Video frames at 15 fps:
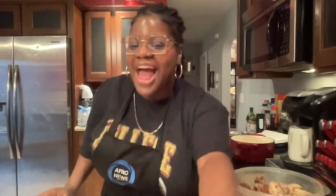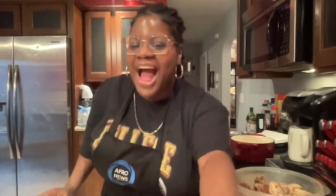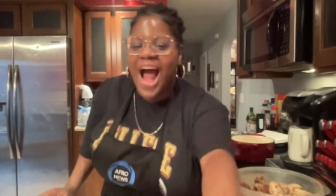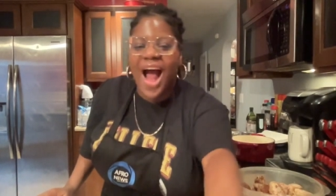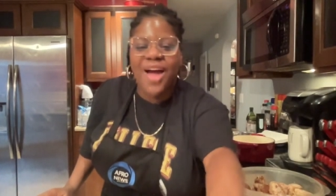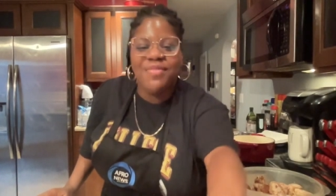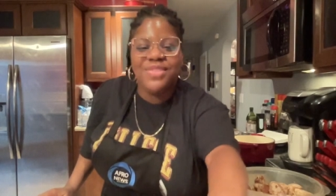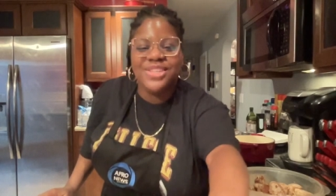
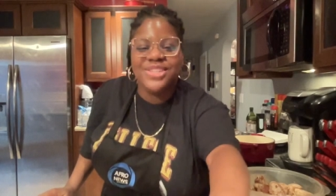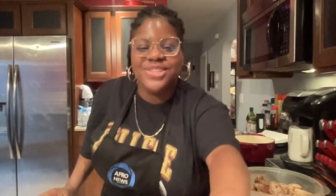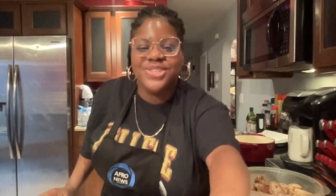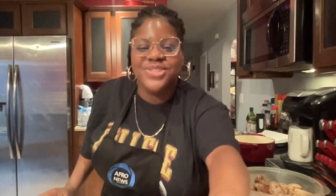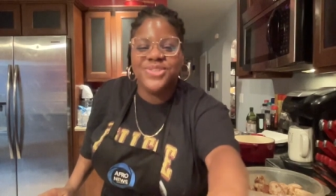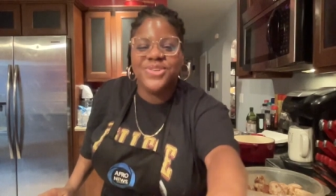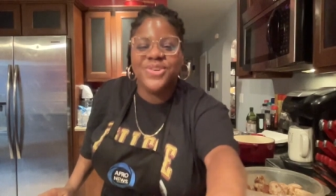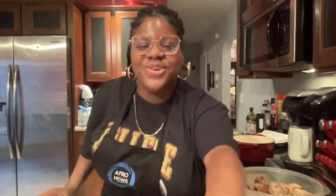Hi, Miss
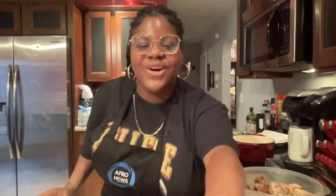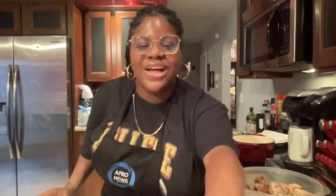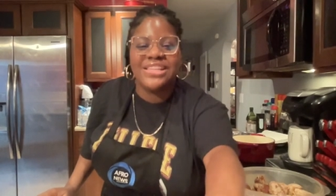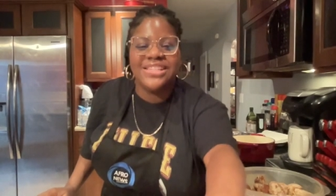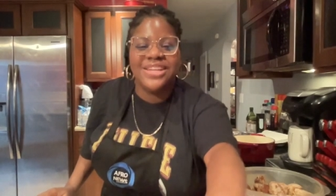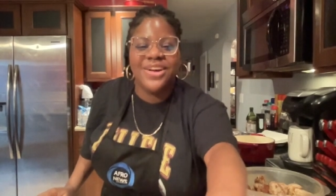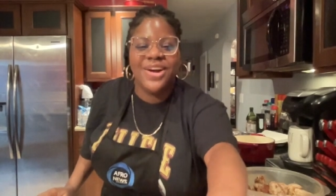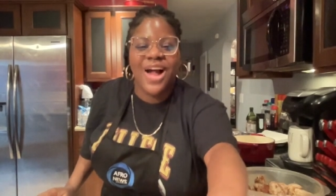Jewel. I
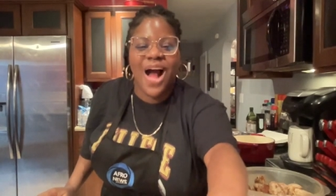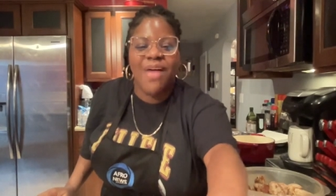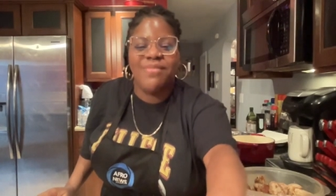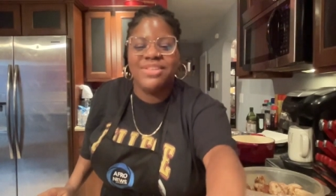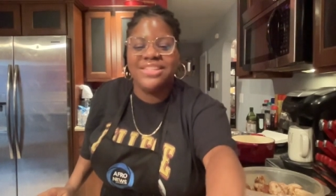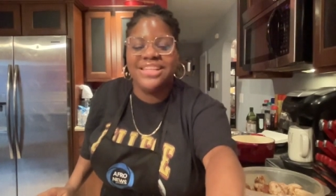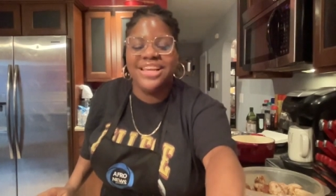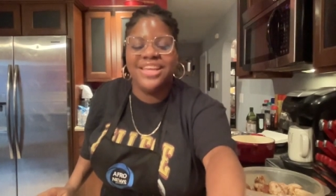see you're
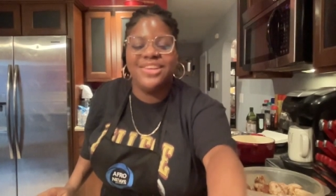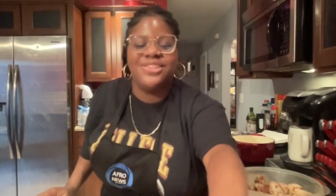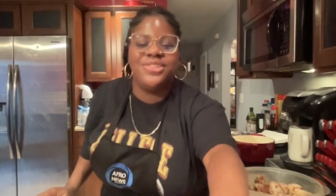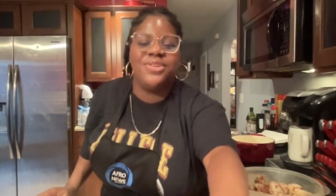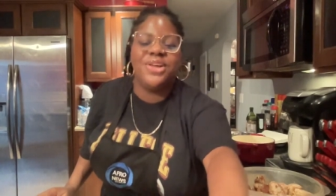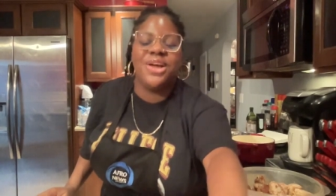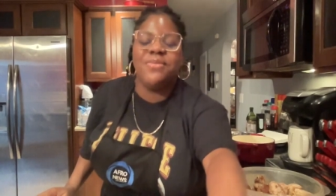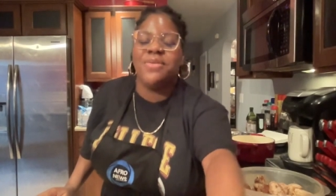commenting. You're
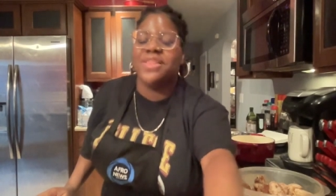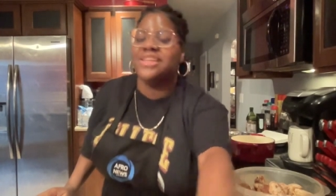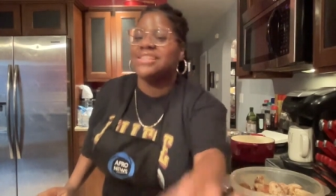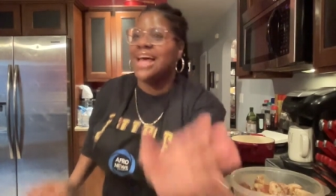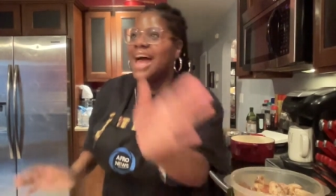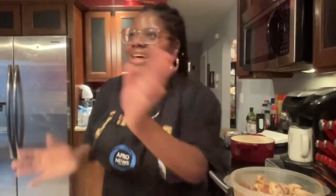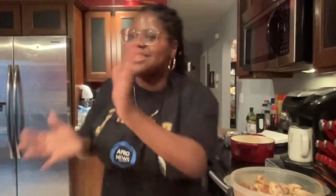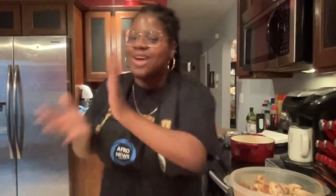tuning in with us
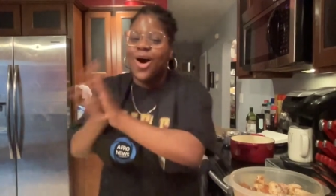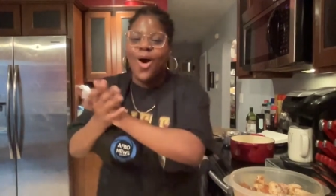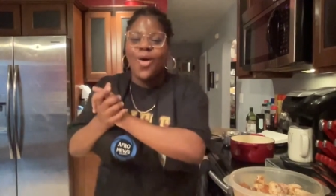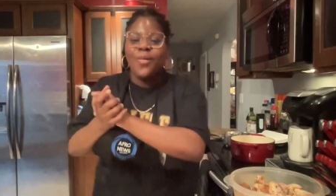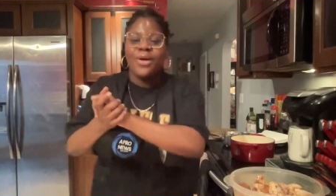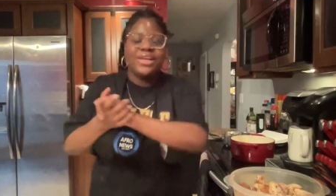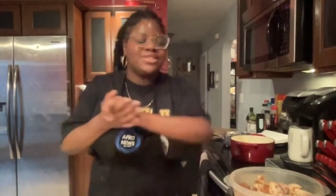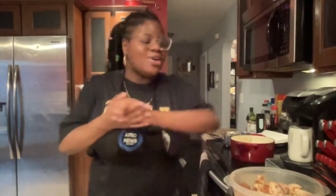as
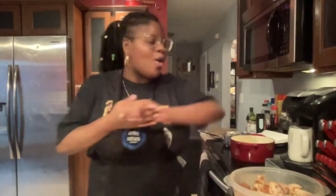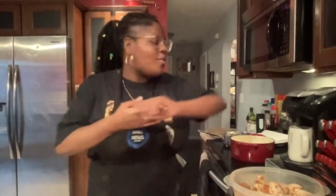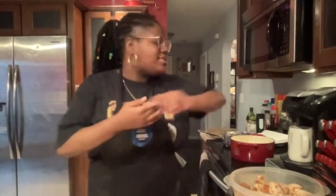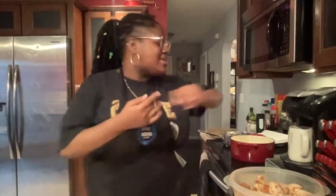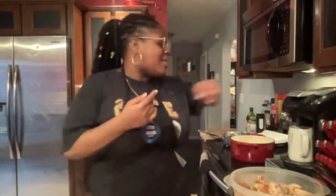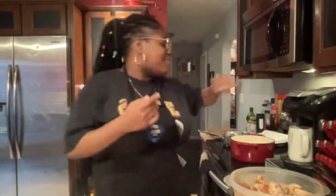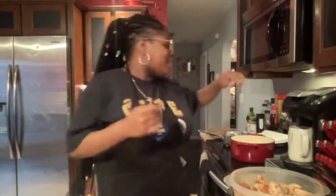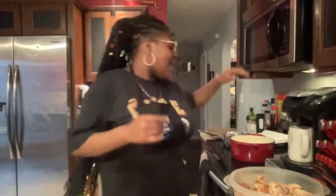always. Always happy to